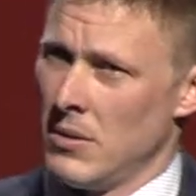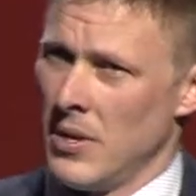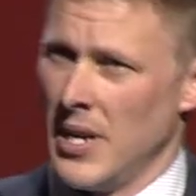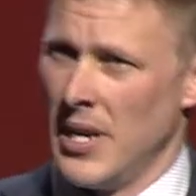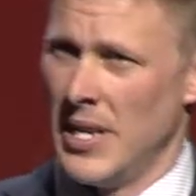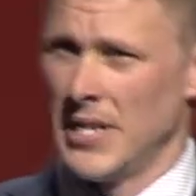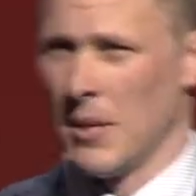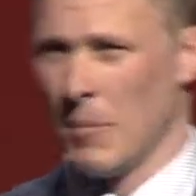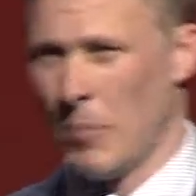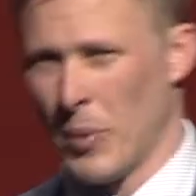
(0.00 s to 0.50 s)

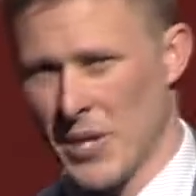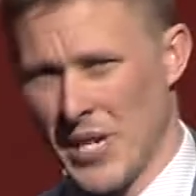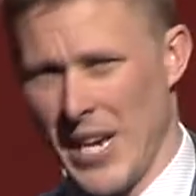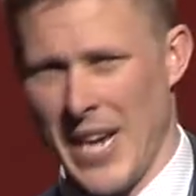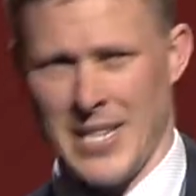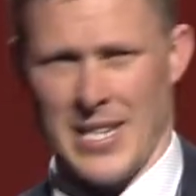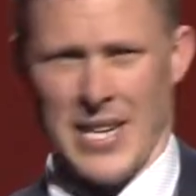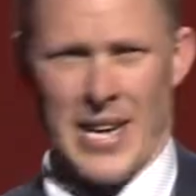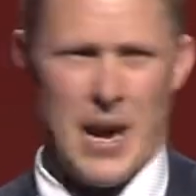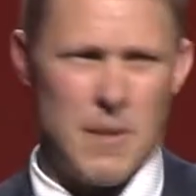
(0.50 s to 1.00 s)
Is it
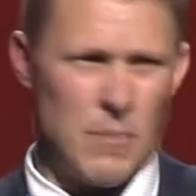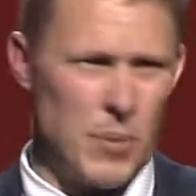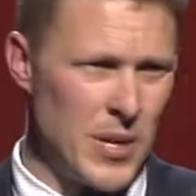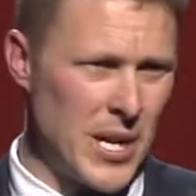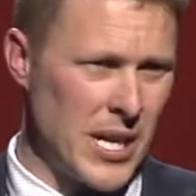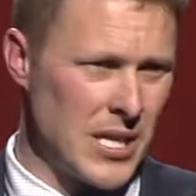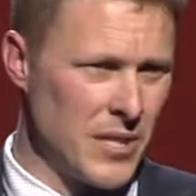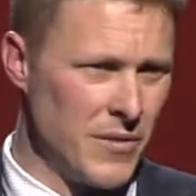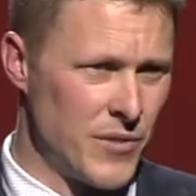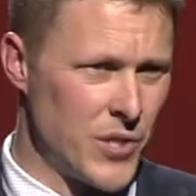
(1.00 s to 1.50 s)
protecting our
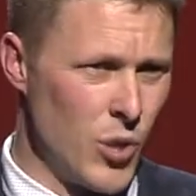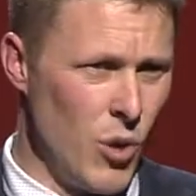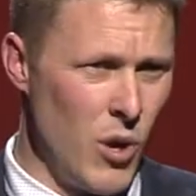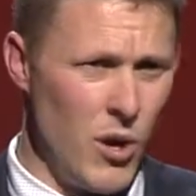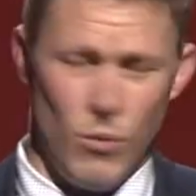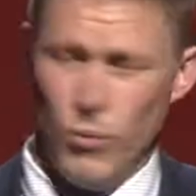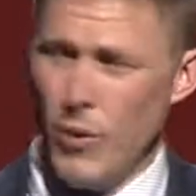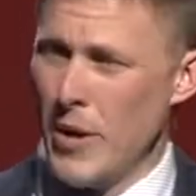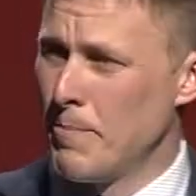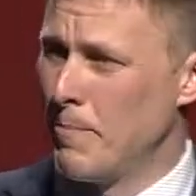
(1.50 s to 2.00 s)
productive soil?
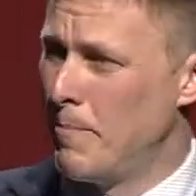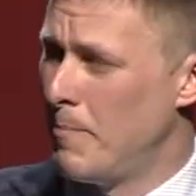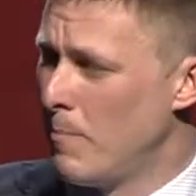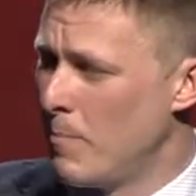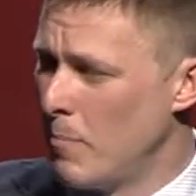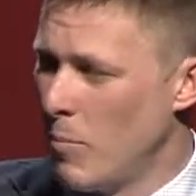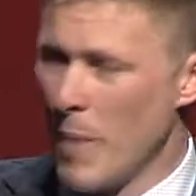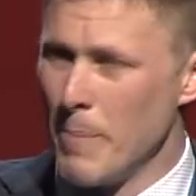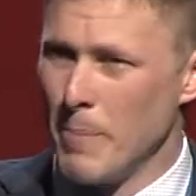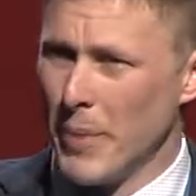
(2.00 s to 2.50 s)

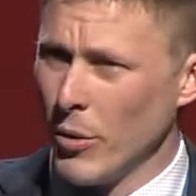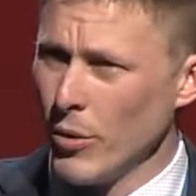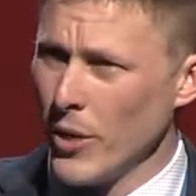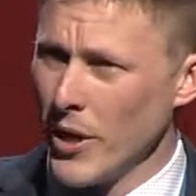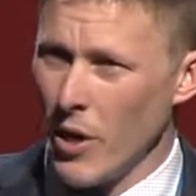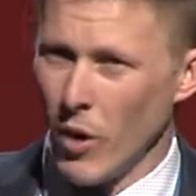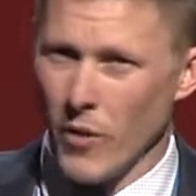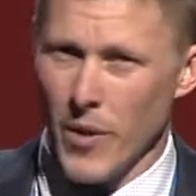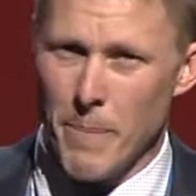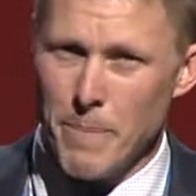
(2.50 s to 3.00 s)
We're building
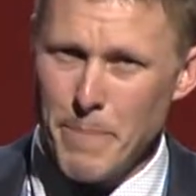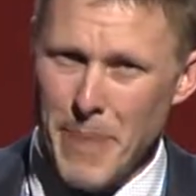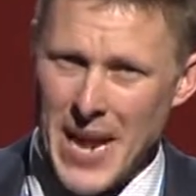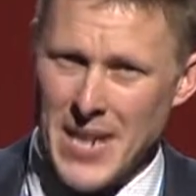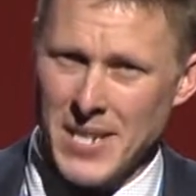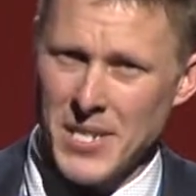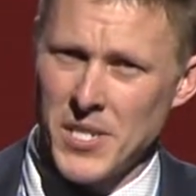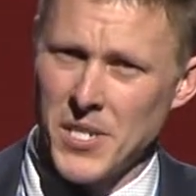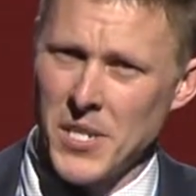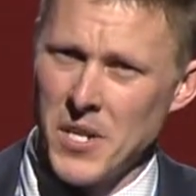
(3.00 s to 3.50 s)
on the
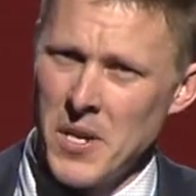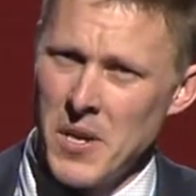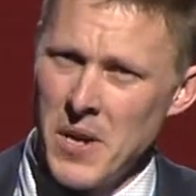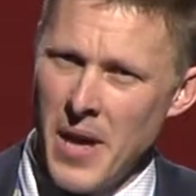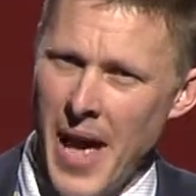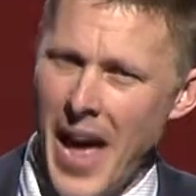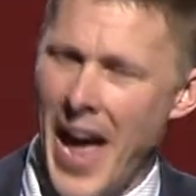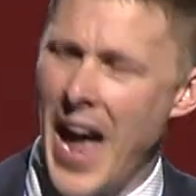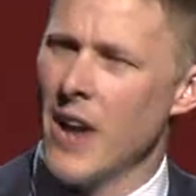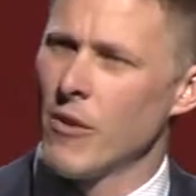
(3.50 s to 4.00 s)
best
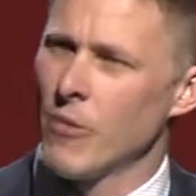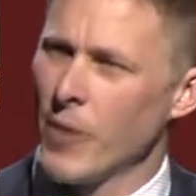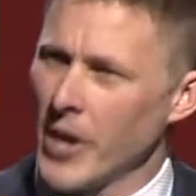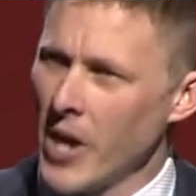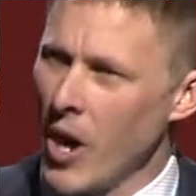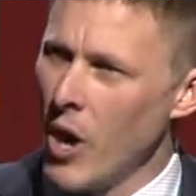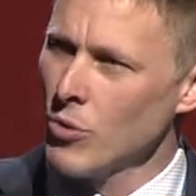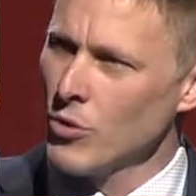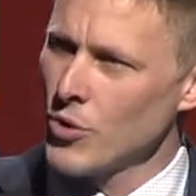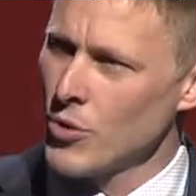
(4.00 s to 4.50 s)

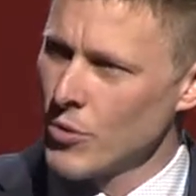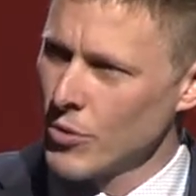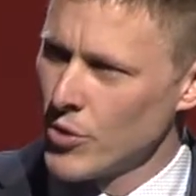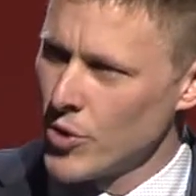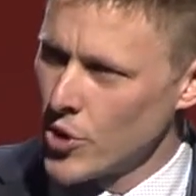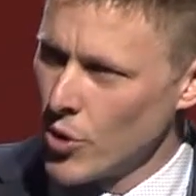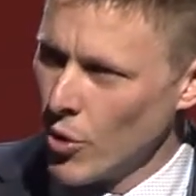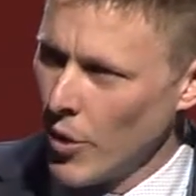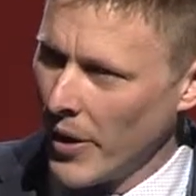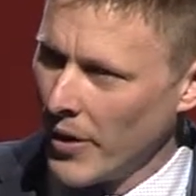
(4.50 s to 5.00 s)
agricultural
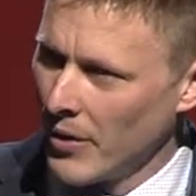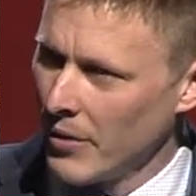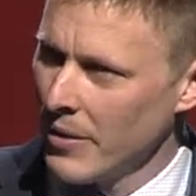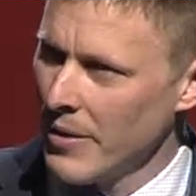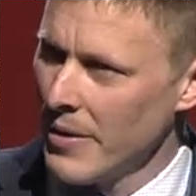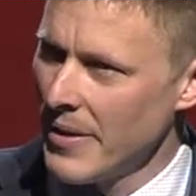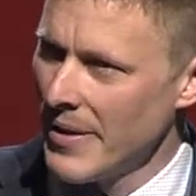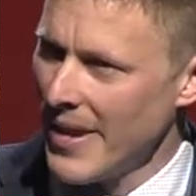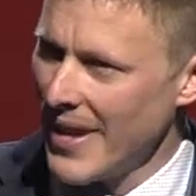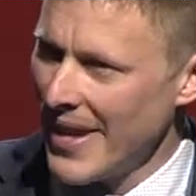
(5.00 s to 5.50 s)
soil
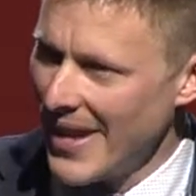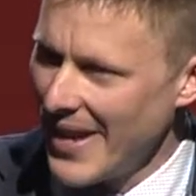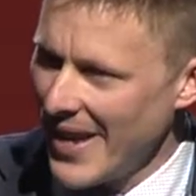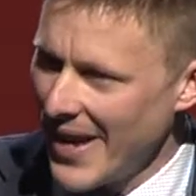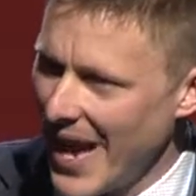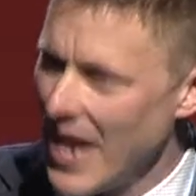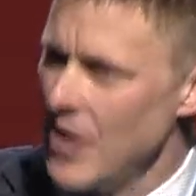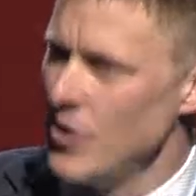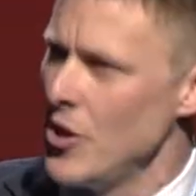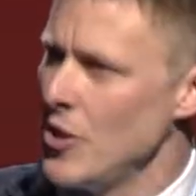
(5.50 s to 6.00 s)

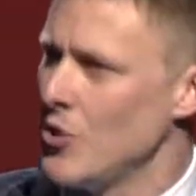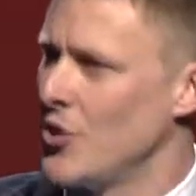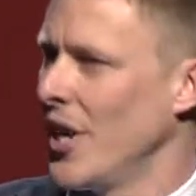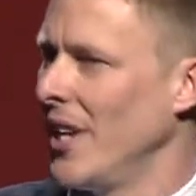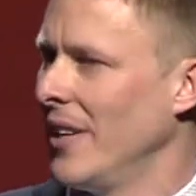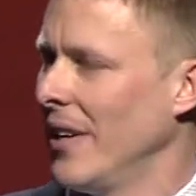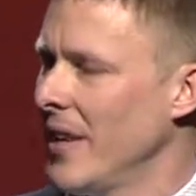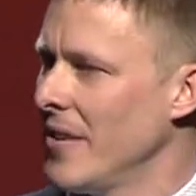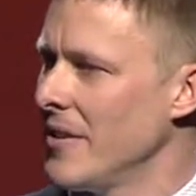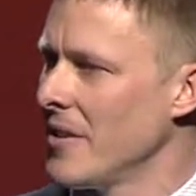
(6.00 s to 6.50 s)
in New
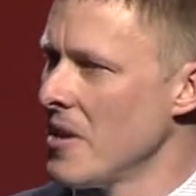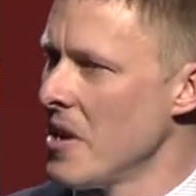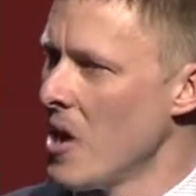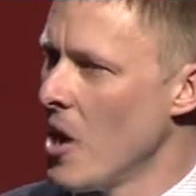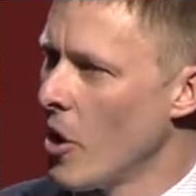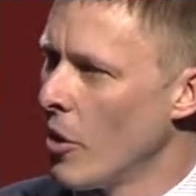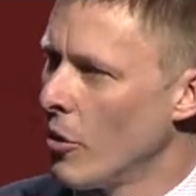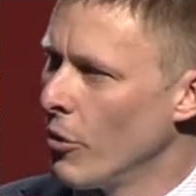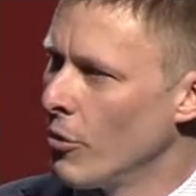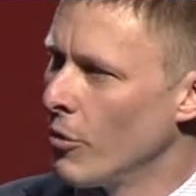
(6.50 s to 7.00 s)
Zealand
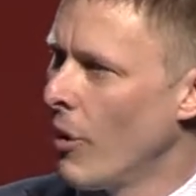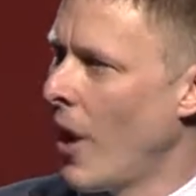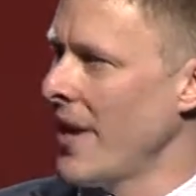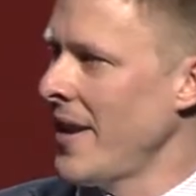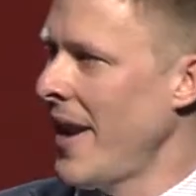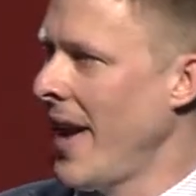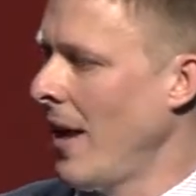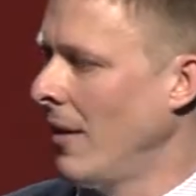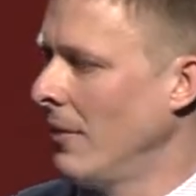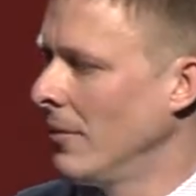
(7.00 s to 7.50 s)
right
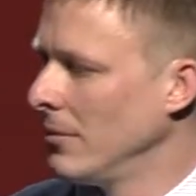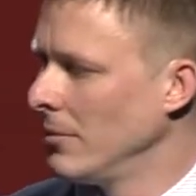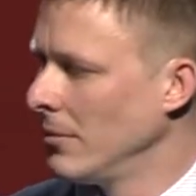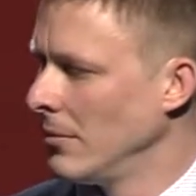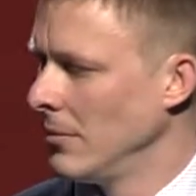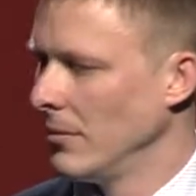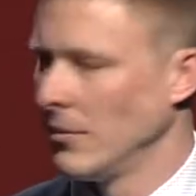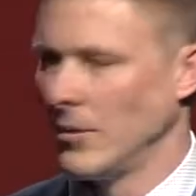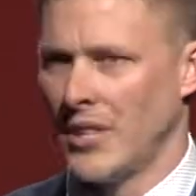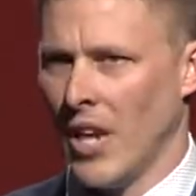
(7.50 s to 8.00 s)
now.
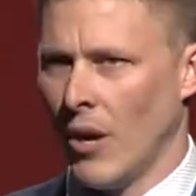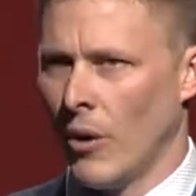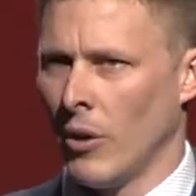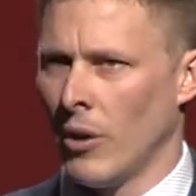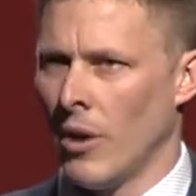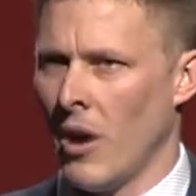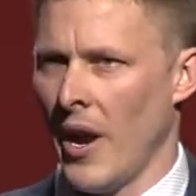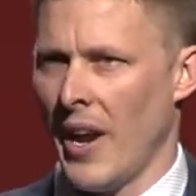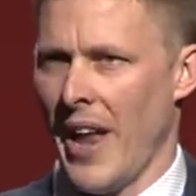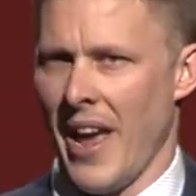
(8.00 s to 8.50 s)
Go
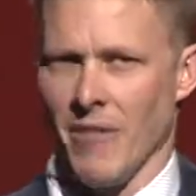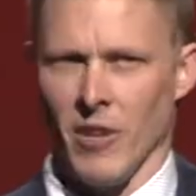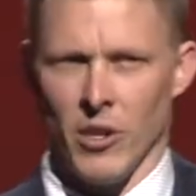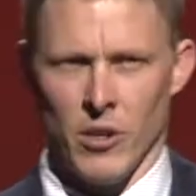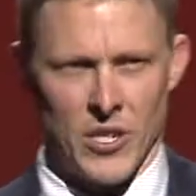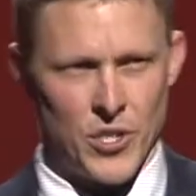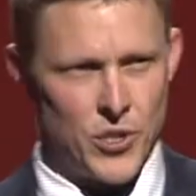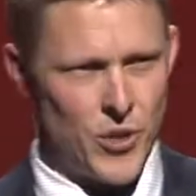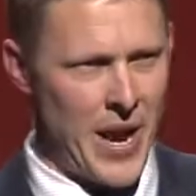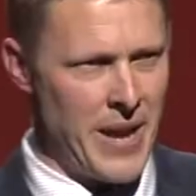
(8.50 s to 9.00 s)
online, have a look
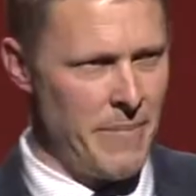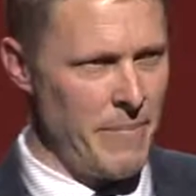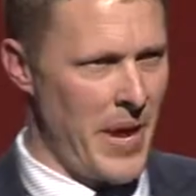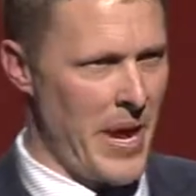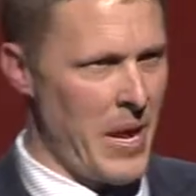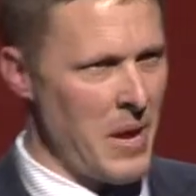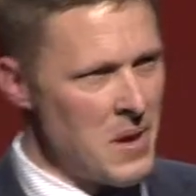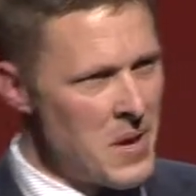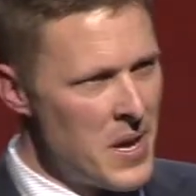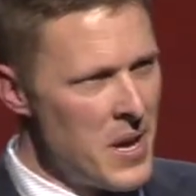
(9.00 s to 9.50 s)
at Trade Me.
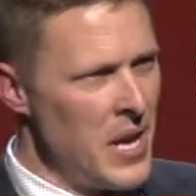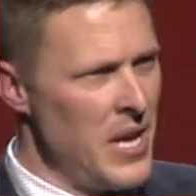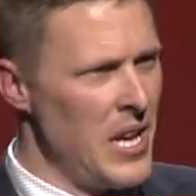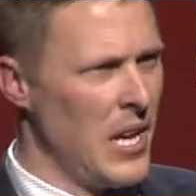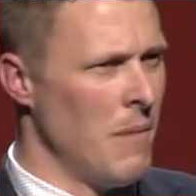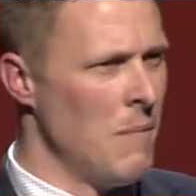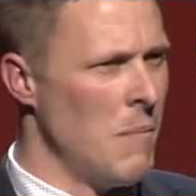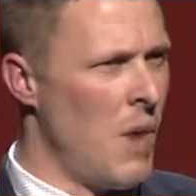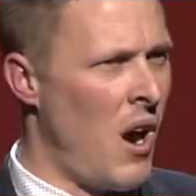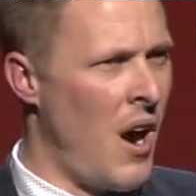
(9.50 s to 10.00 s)
You
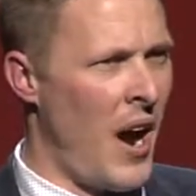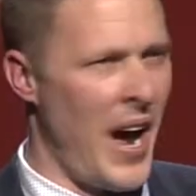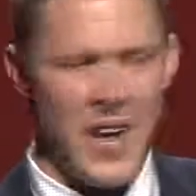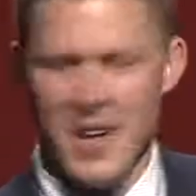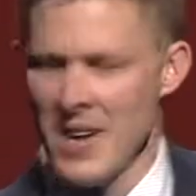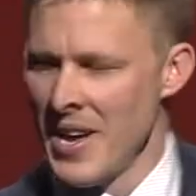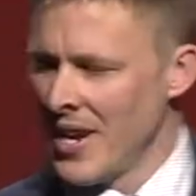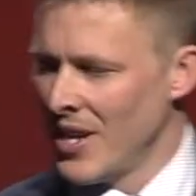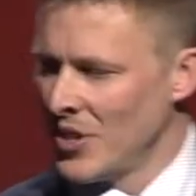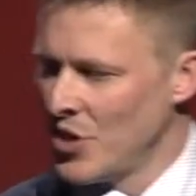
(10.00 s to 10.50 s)
can buy,
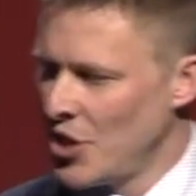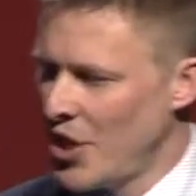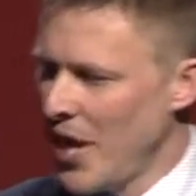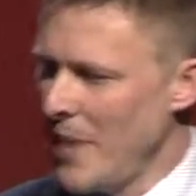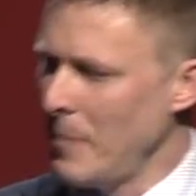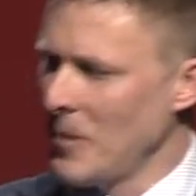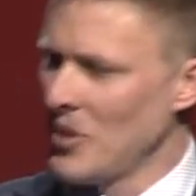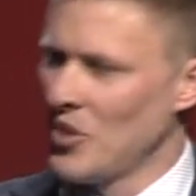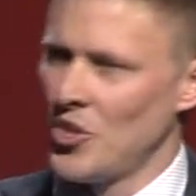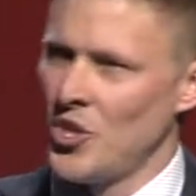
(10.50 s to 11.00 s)
cheap
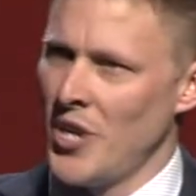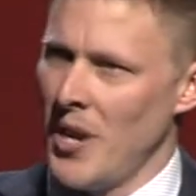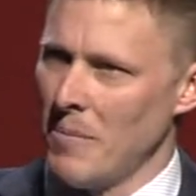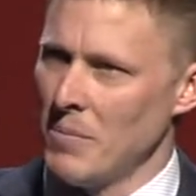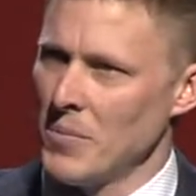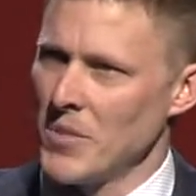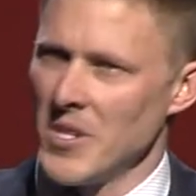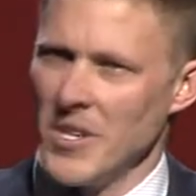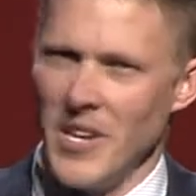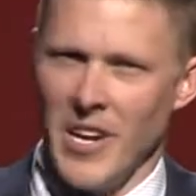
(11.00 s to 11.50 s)
as
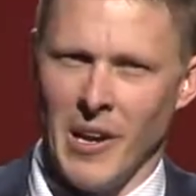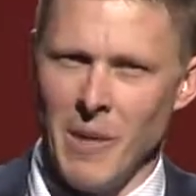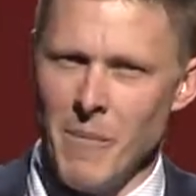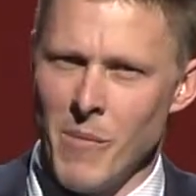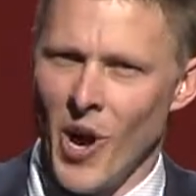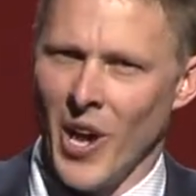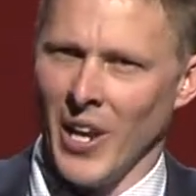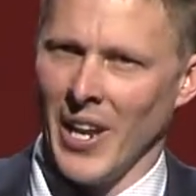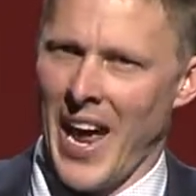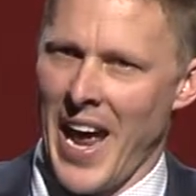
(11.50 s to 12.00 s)
chips, you can
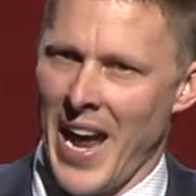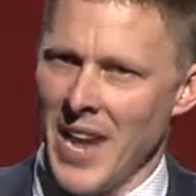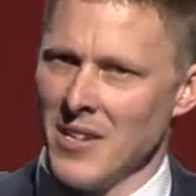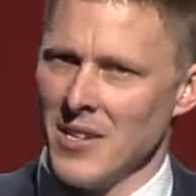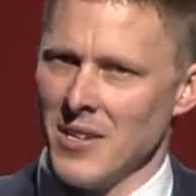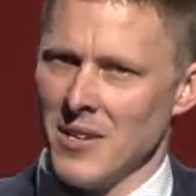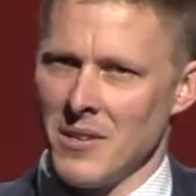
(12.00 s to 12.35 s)
buy land